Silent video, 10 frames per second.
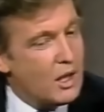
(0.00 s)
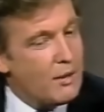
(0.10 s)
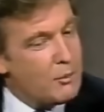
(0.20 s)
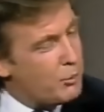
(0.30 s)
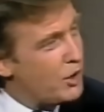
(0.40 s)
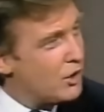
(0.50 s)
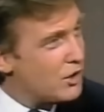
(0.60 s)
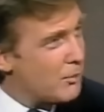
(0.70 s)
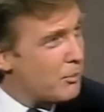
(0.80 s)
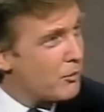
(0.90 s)
I'm a pretty
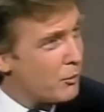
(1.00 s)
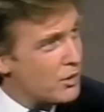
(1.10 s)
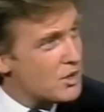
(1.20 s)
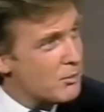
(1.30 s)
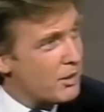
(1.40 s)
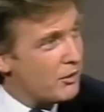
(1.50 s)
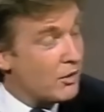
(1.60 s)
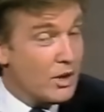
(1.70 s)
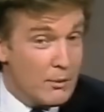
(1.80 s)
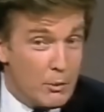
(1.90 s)
good tipper when somebody's
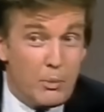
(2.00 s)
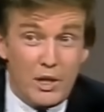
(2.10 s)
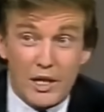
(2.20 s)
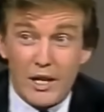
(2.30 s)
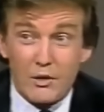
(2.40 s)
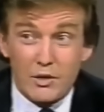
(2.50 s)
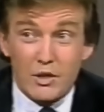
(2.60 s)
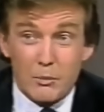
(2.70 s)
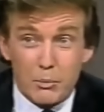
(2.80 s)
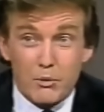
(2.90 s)
good, and I'm a pretty lousy
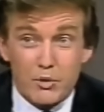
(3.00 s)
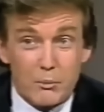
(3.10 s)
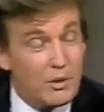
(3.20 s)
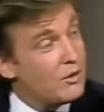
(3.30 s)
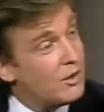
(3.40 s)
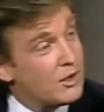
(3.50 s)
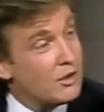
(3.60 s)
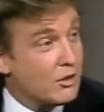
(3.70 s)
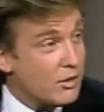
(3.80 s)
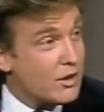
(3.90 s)
tipper if somebody's not
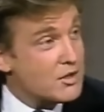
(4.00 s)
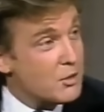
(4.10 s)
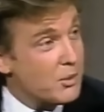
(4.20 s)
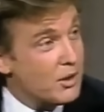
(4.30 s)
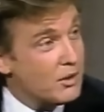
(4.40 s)
good. So that's the way it